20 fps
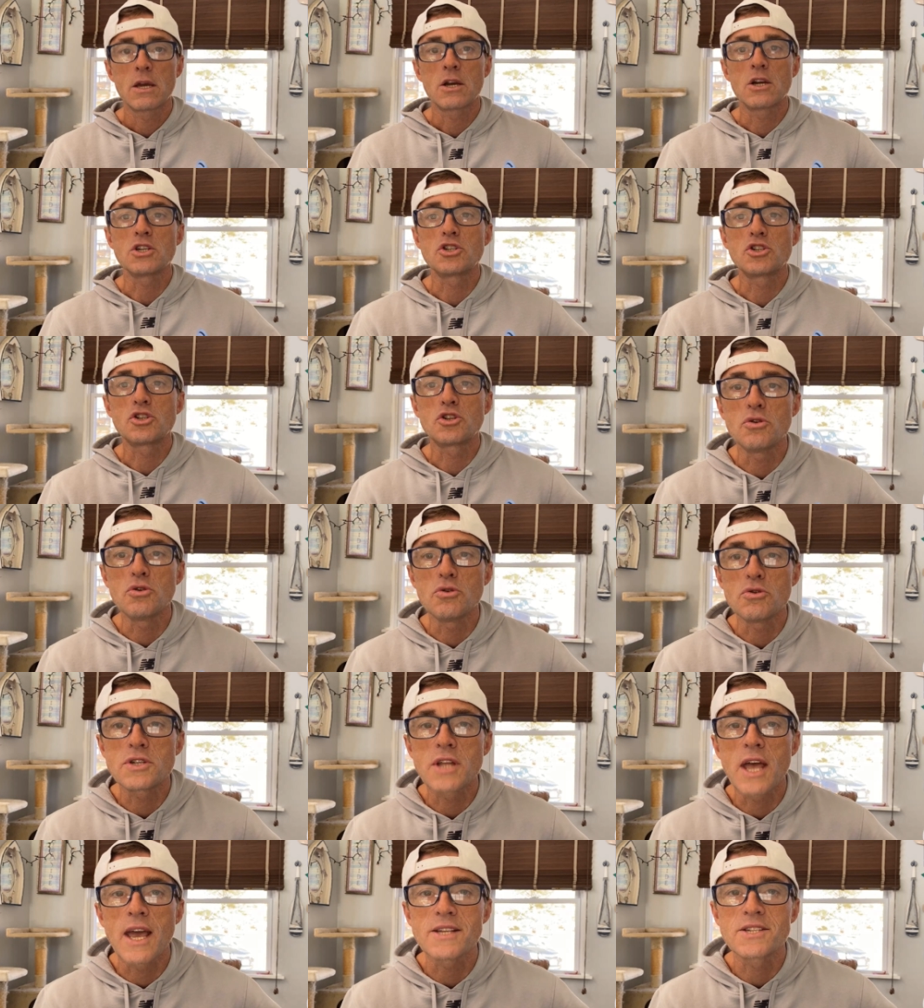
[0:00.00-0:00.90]
Because
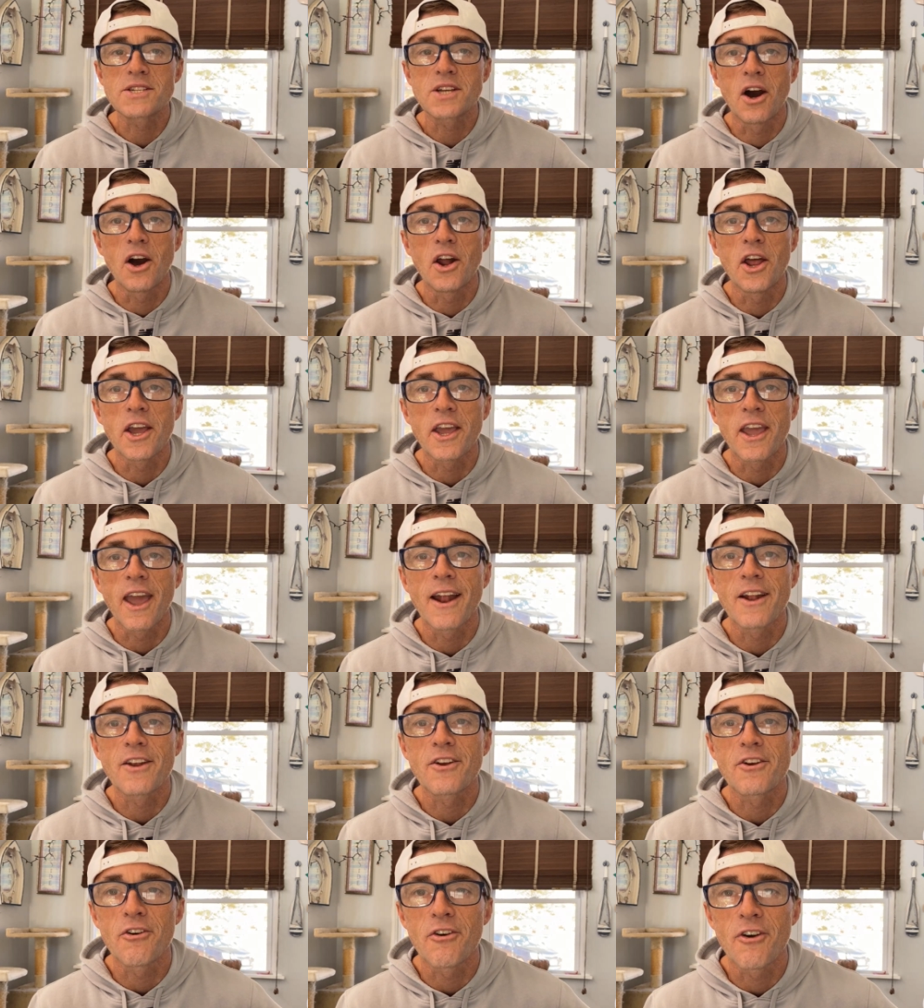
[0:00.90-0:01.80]
Tuesday's going to
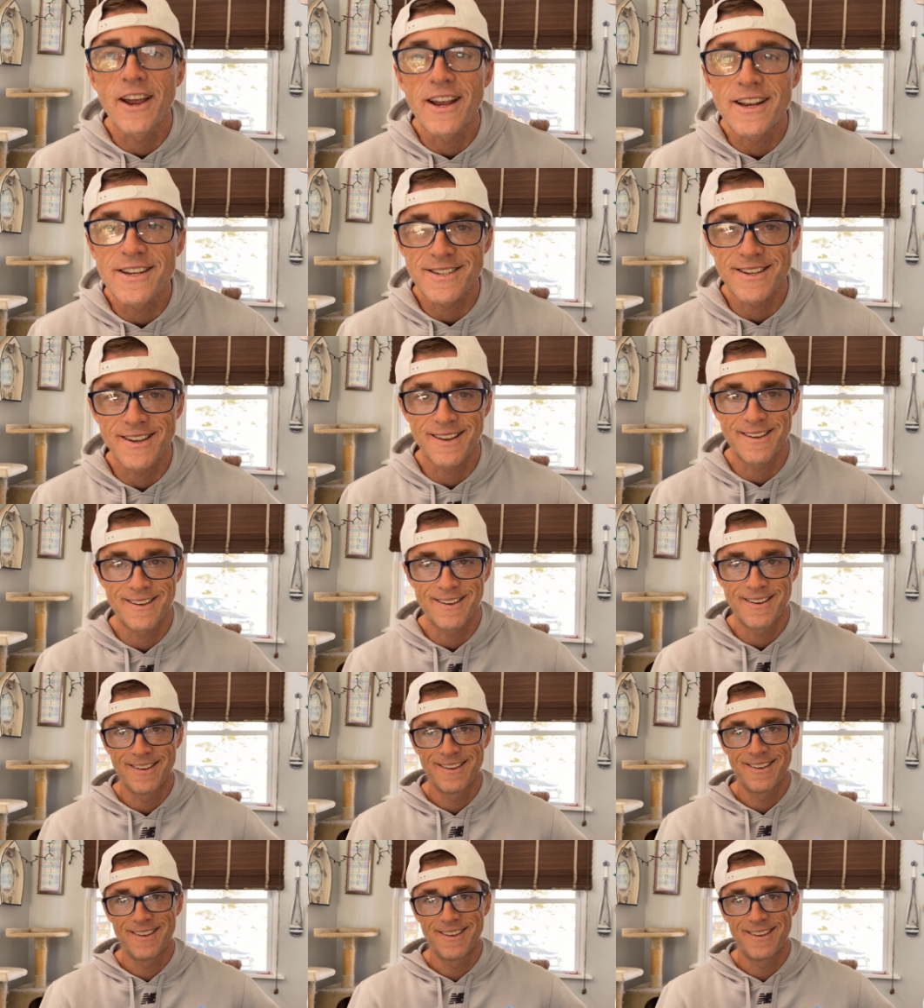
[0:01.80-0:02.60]
get crazy.